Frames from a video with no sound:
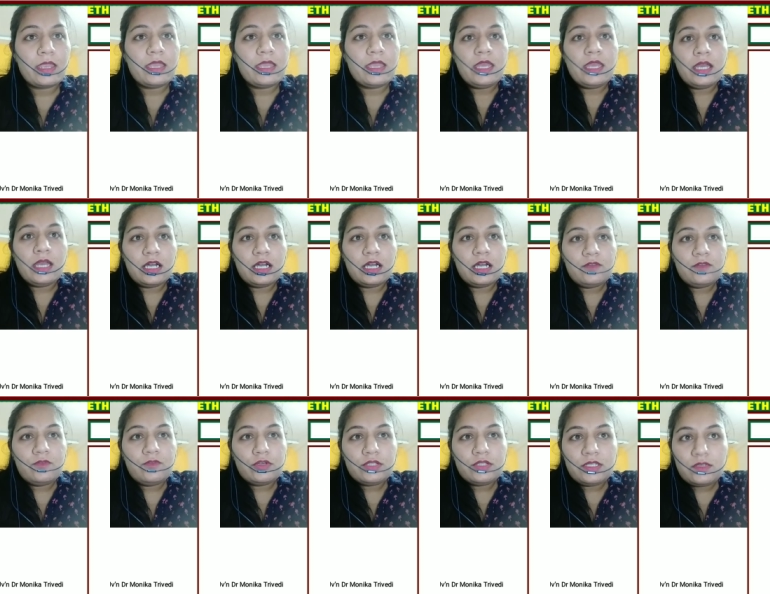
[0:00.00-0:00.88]
For
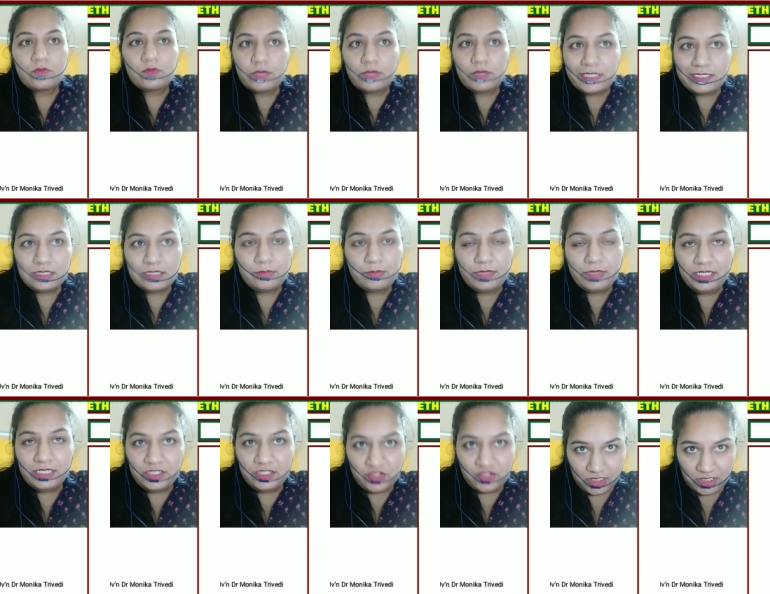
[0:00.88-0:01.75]
the reversible
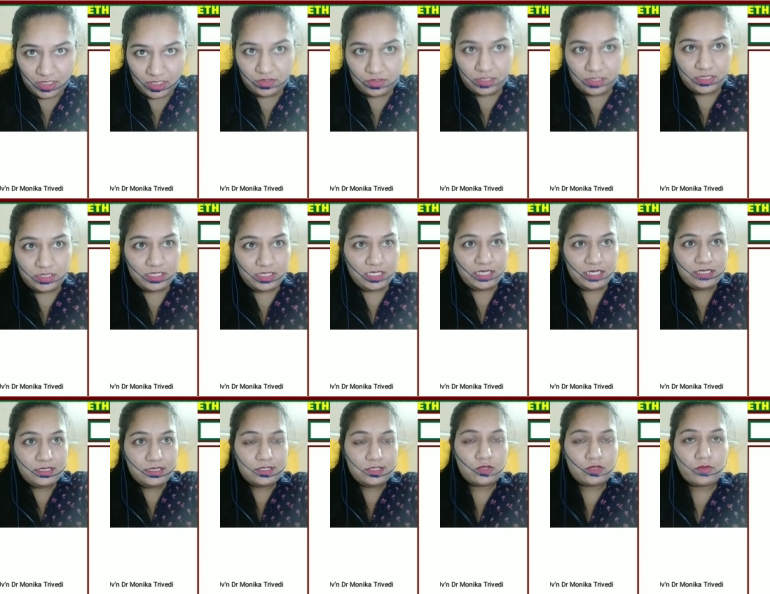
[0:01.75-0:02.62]
change, ds
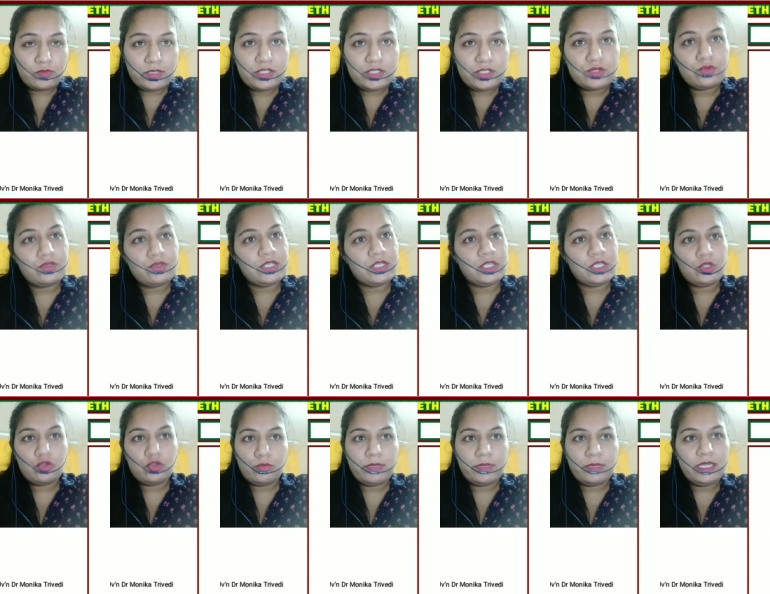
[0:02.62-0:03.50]
is equals to
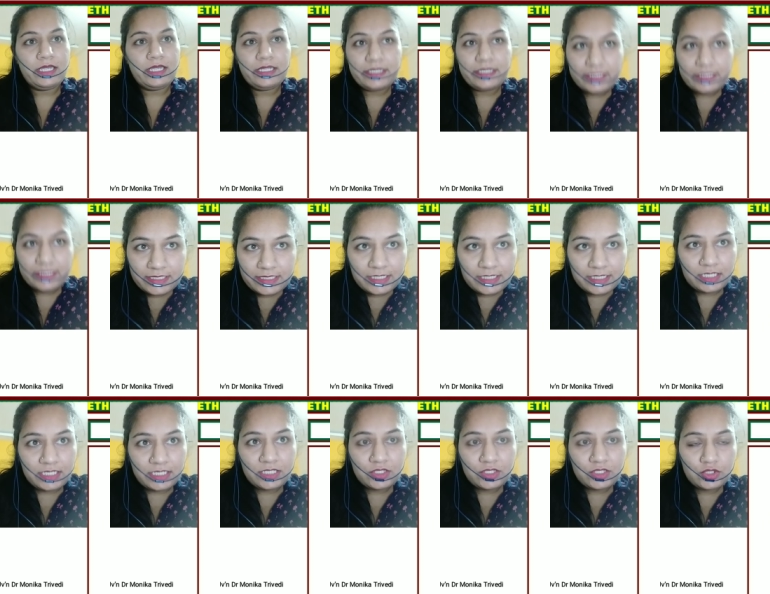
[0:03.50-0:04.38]
dq by t,
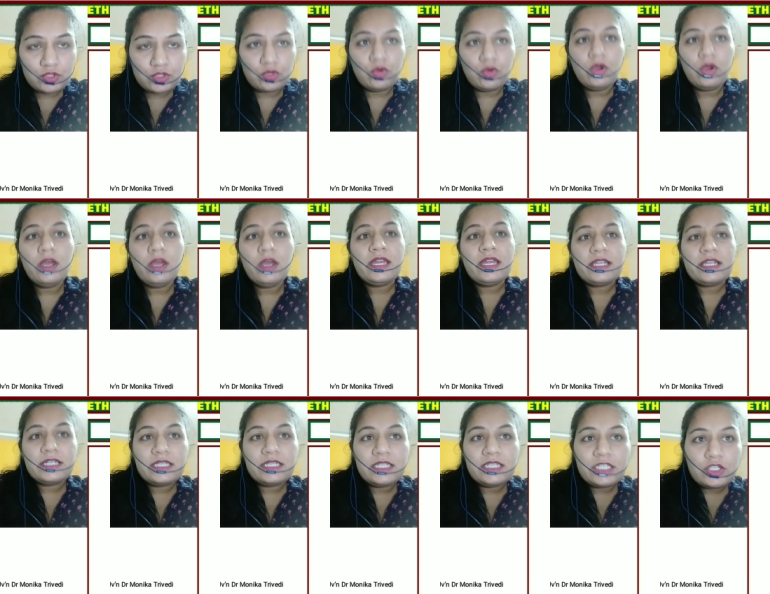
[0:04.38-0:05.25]
so
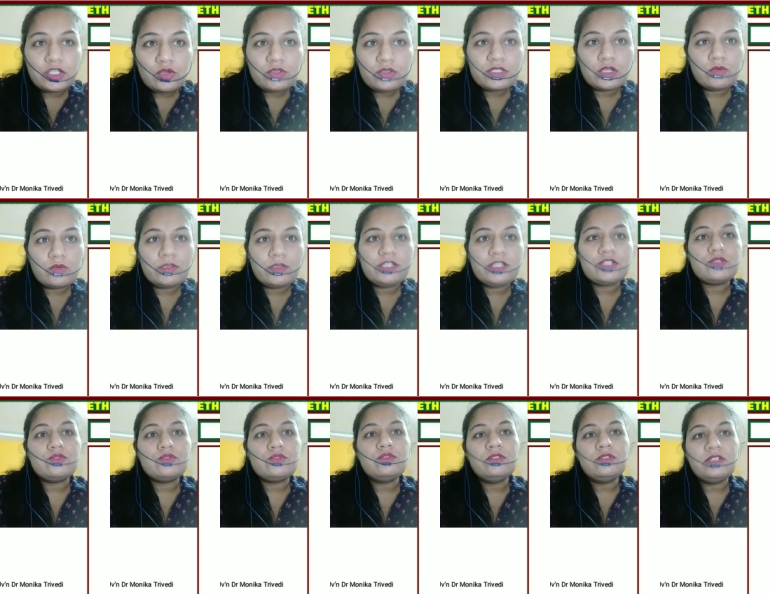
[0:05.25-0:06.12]
dq is equals
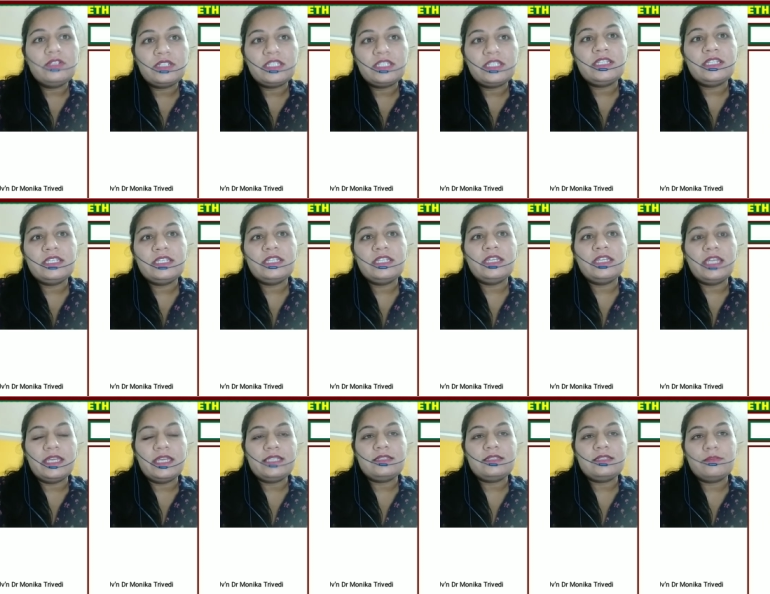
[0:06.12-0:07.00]
to
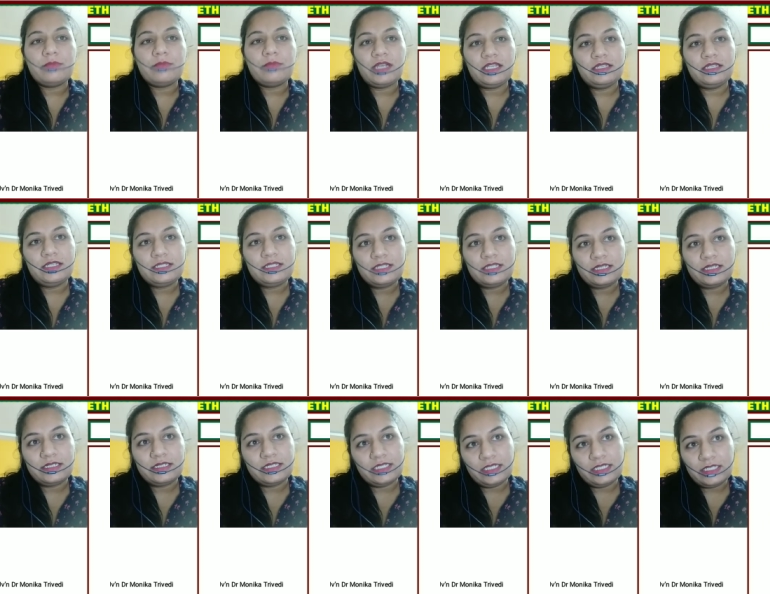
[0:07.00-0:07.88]
tds minus
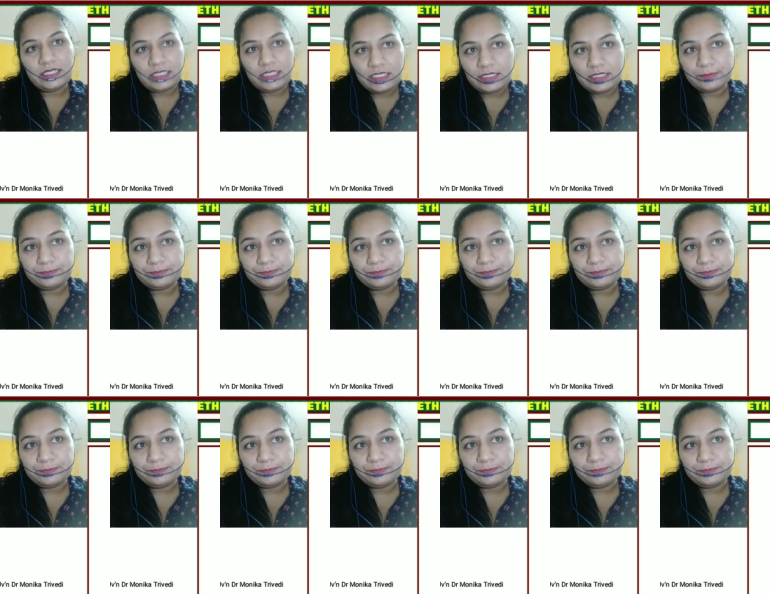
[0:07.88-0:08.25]
de.